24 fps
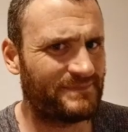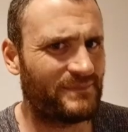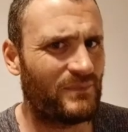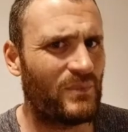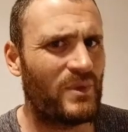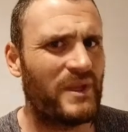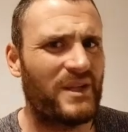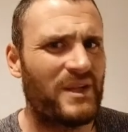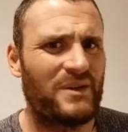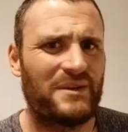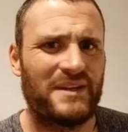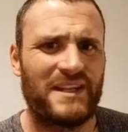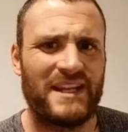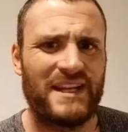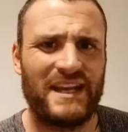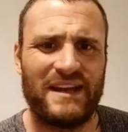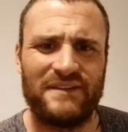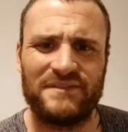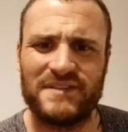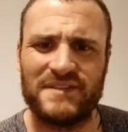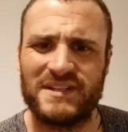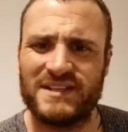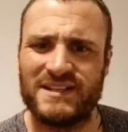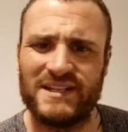We only
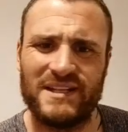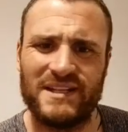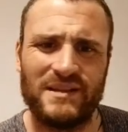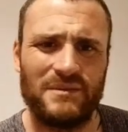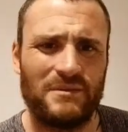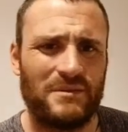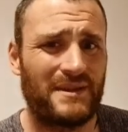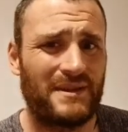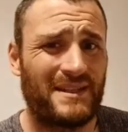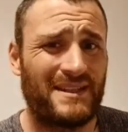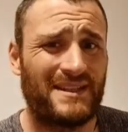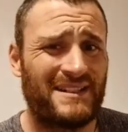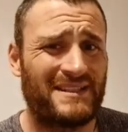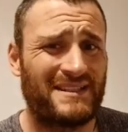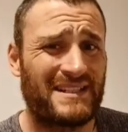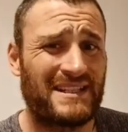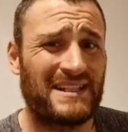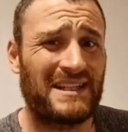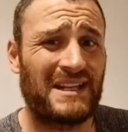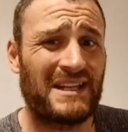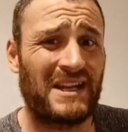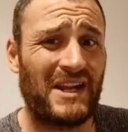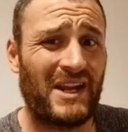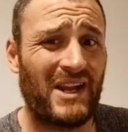have to deal with a
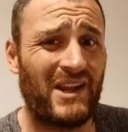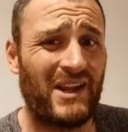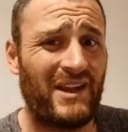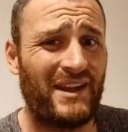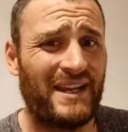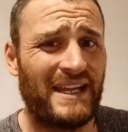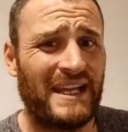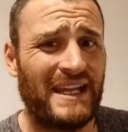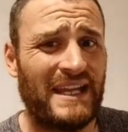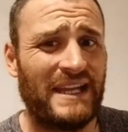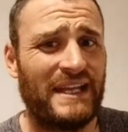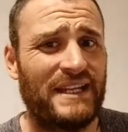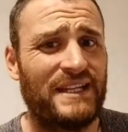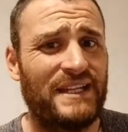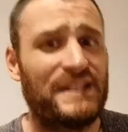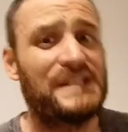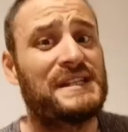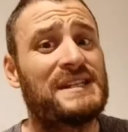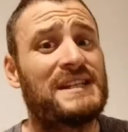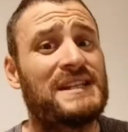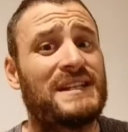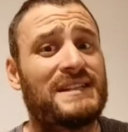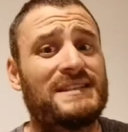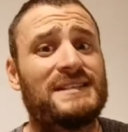decline
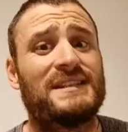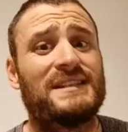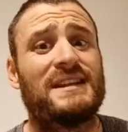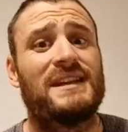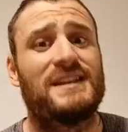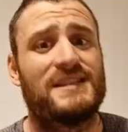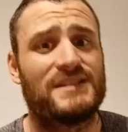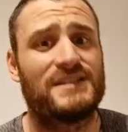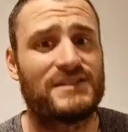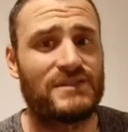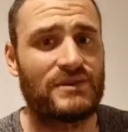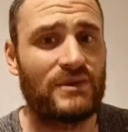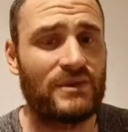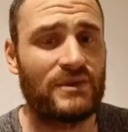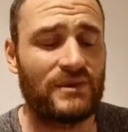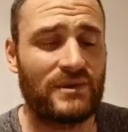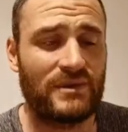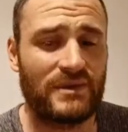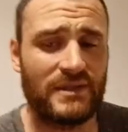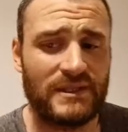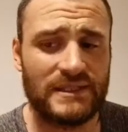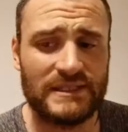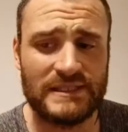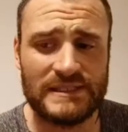in
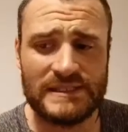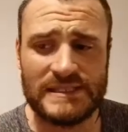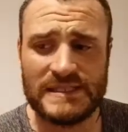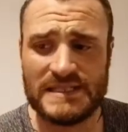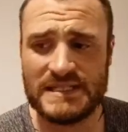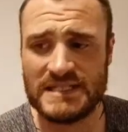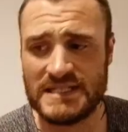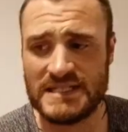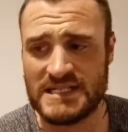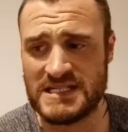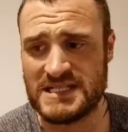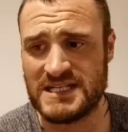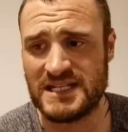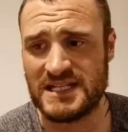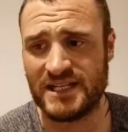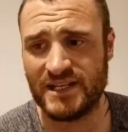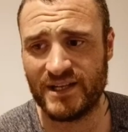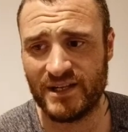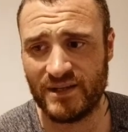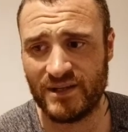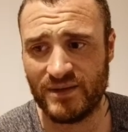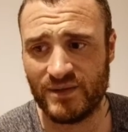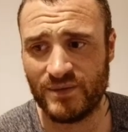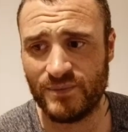testosterone,
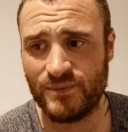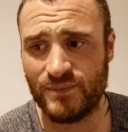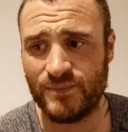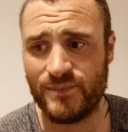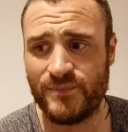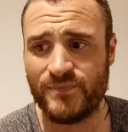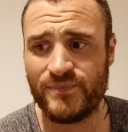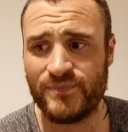you know.